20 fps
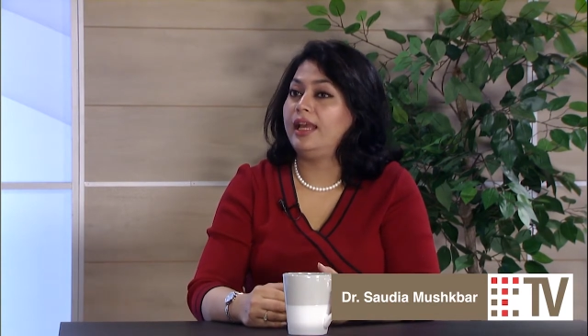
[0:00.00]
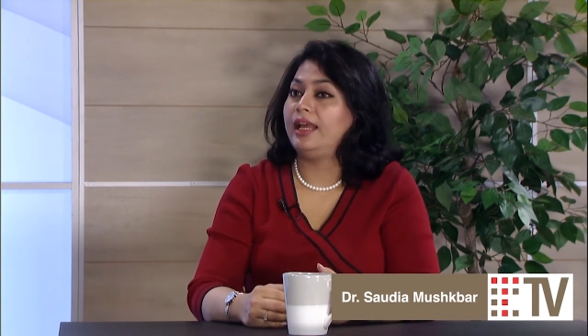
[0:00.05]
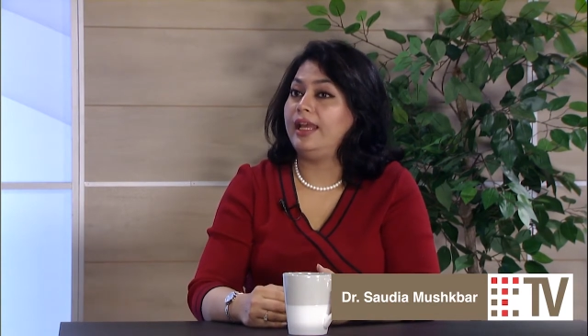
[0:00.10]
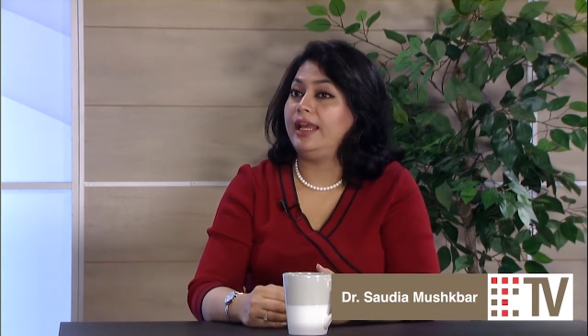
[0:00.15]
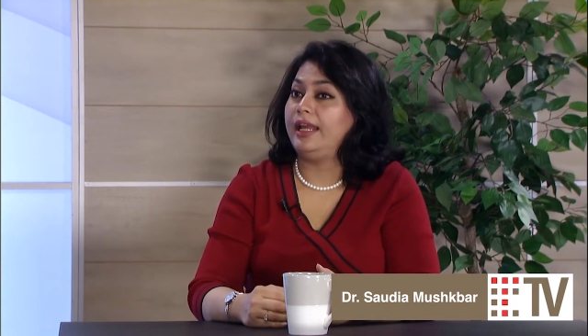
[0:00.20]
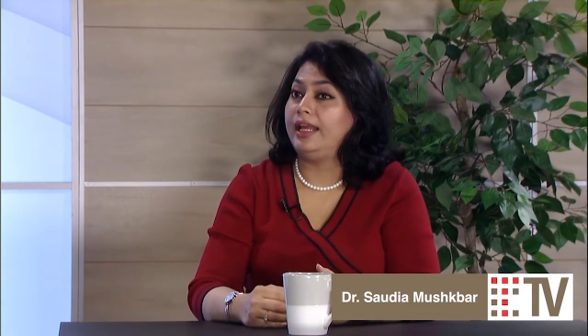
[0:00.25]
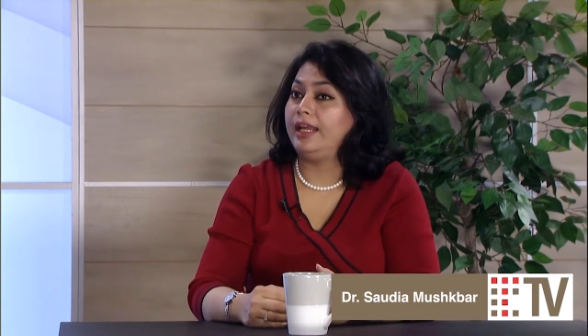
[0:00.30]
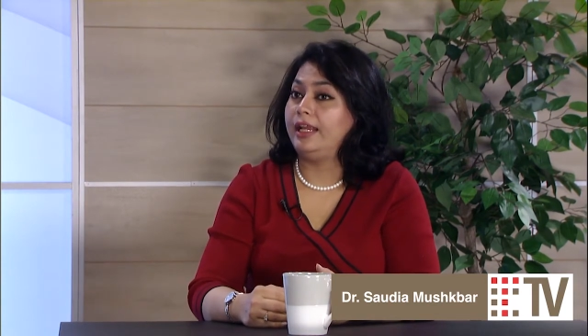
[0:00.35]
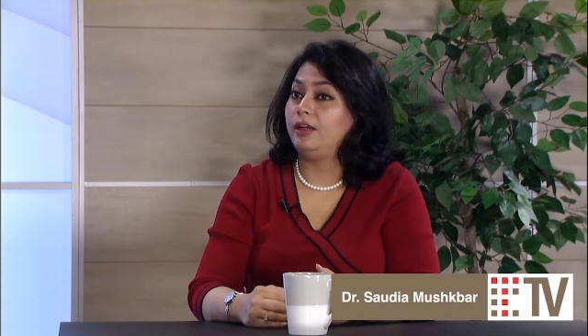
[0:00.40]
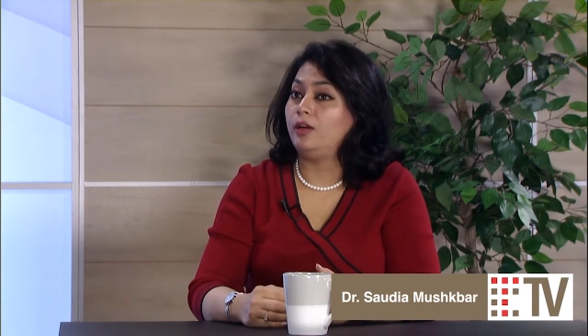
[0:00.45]

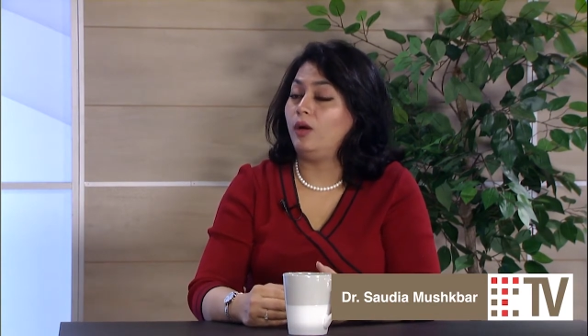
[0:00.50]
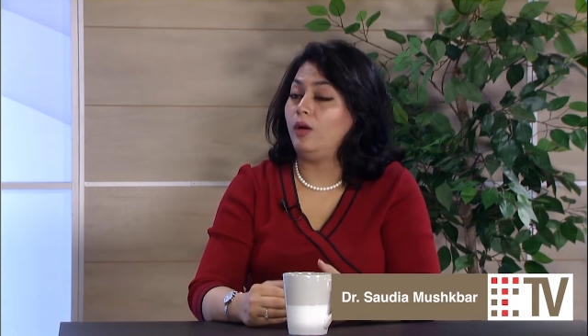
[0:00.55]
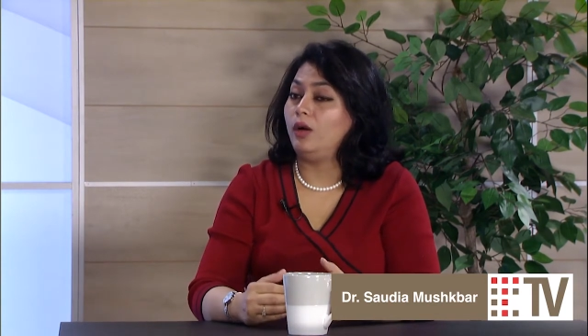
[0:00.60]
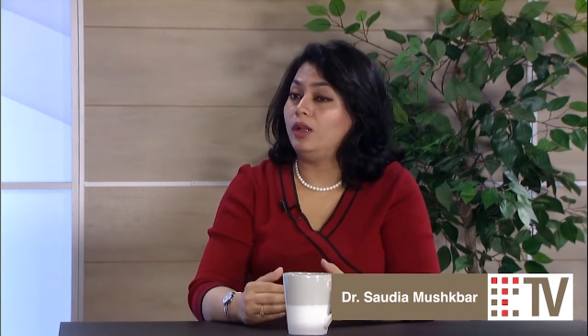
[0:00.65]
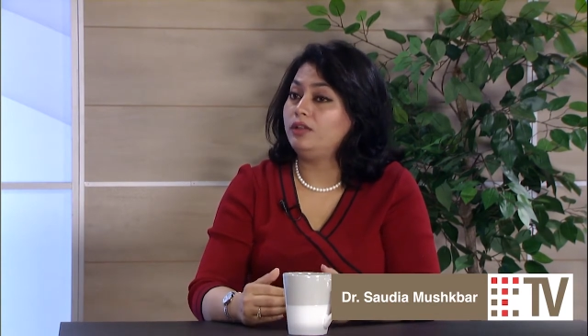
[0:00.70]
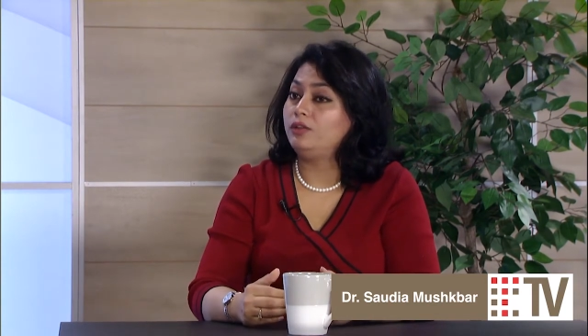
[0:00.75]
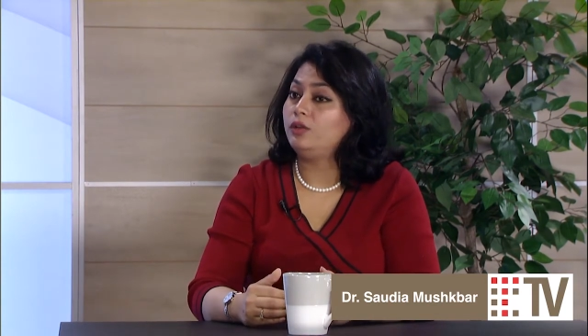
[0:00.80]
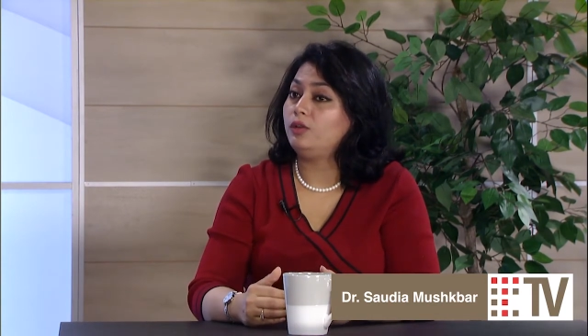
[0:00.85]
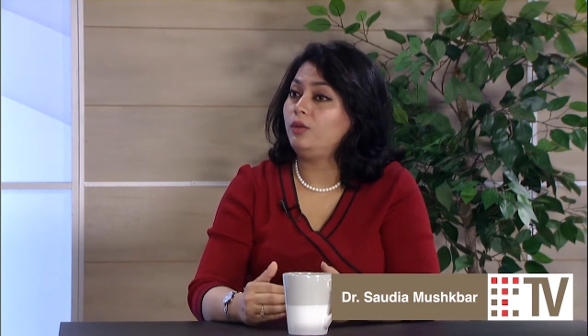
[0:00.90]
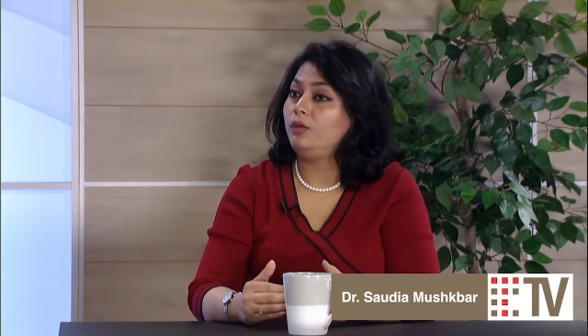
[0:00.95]
and
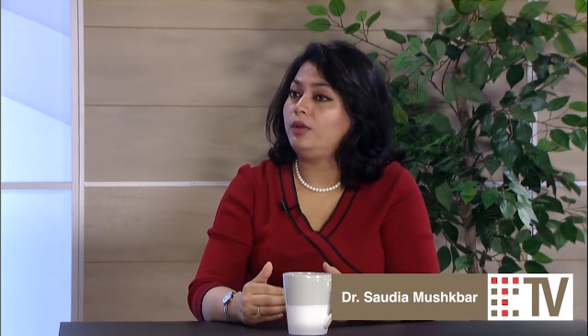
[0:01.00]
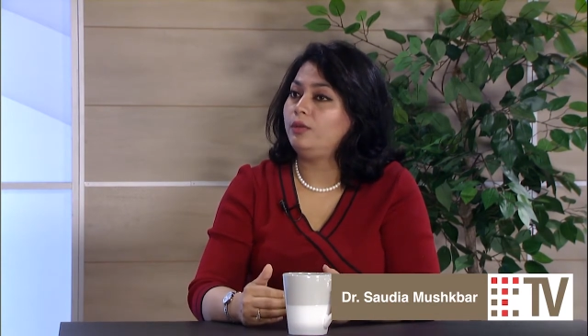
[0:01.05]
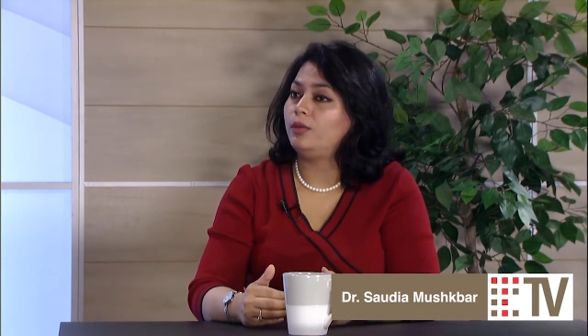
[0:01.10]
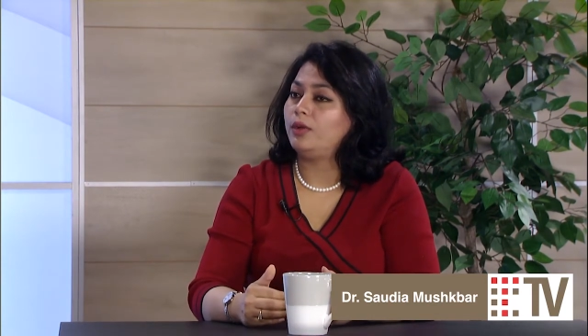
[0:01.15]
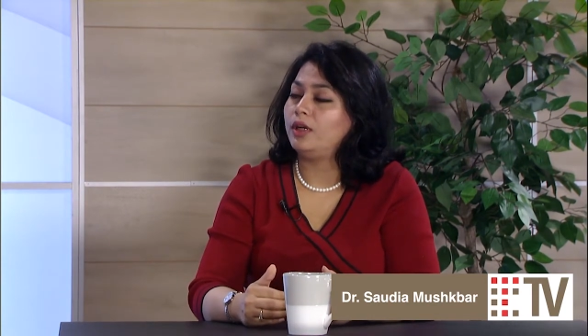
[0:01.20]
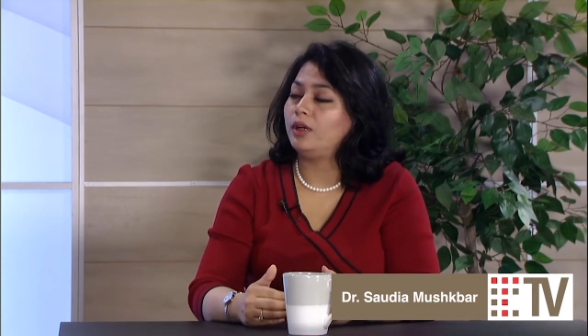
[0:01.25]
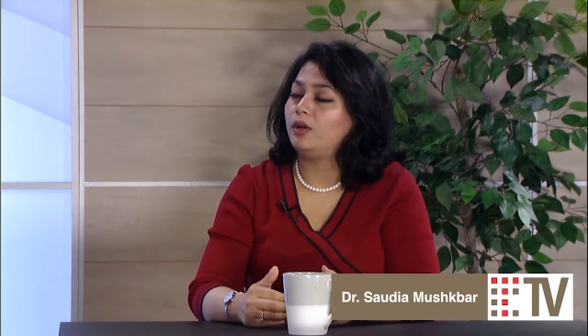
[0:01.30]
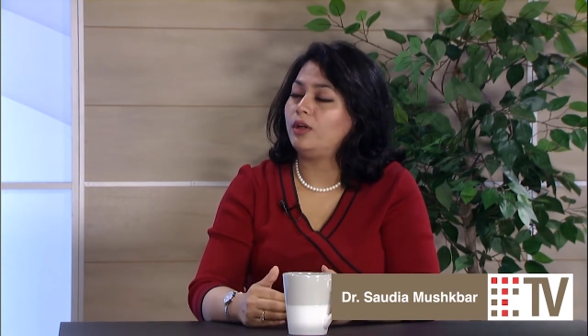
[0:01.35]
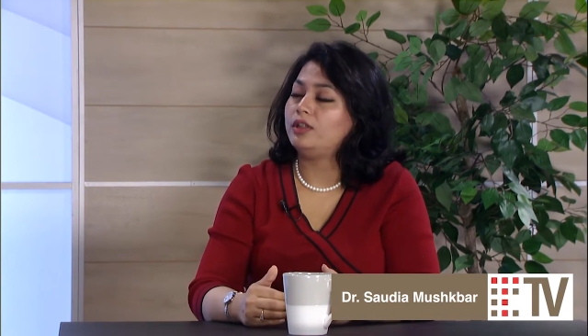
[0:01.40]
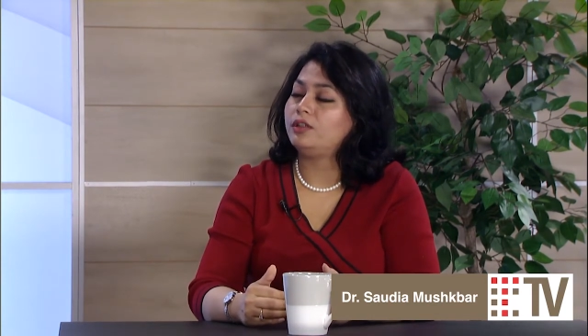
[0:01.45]
also we
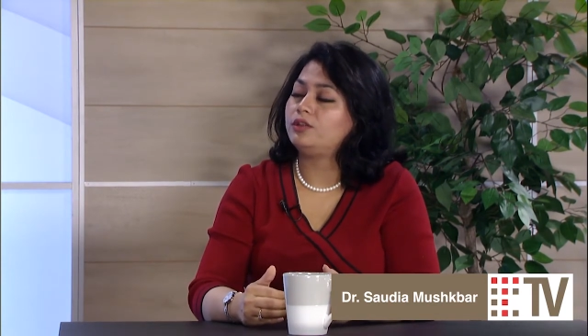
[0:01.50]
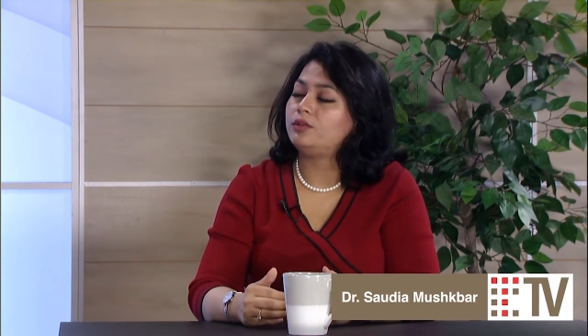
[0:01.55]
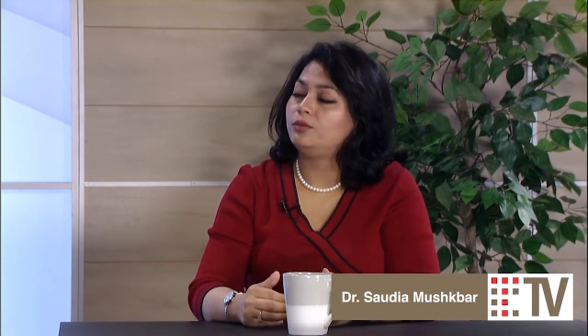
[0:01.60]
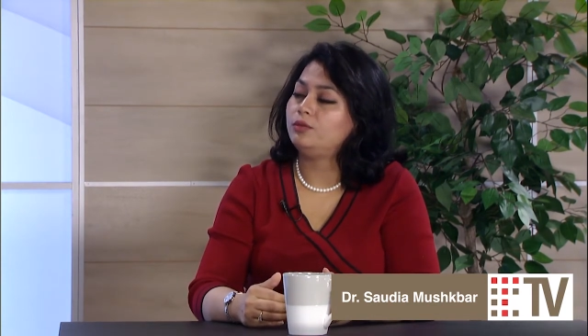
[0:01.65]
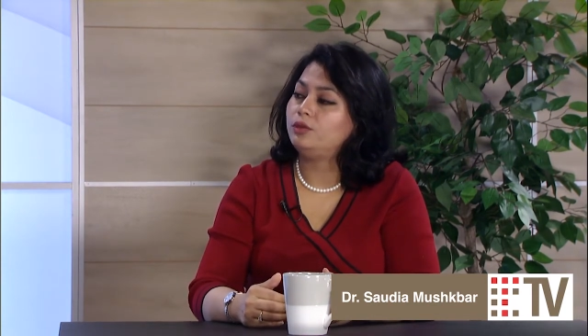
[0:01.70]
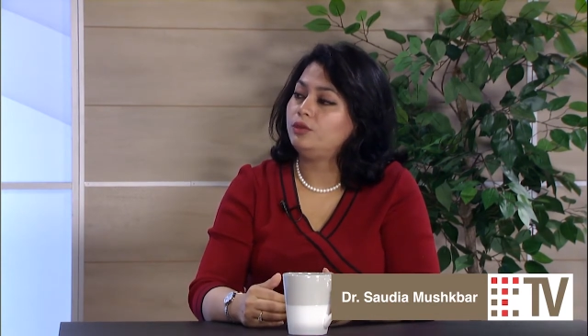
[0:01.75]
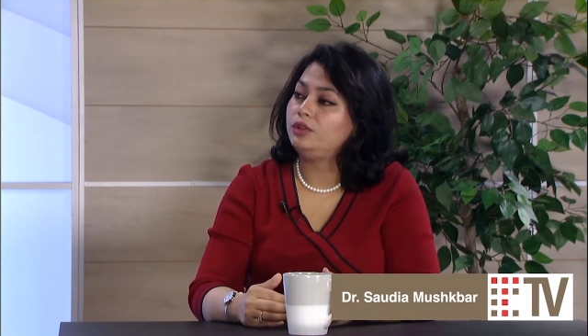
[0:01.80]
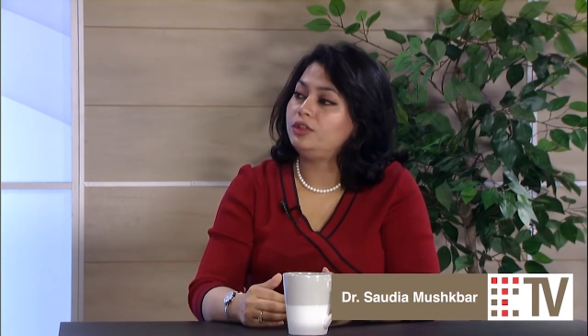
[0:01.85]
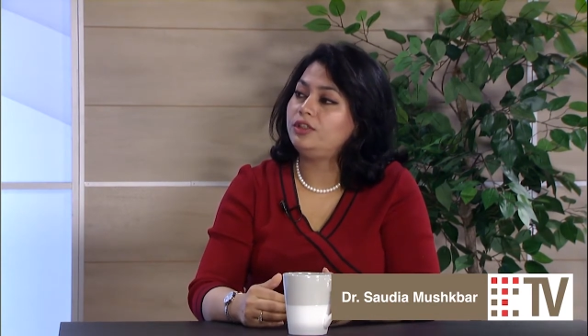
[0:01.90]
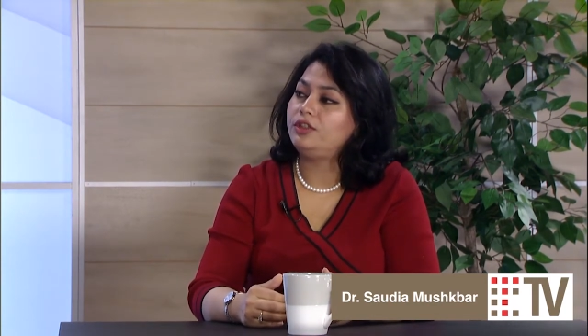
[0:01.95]
work on smooth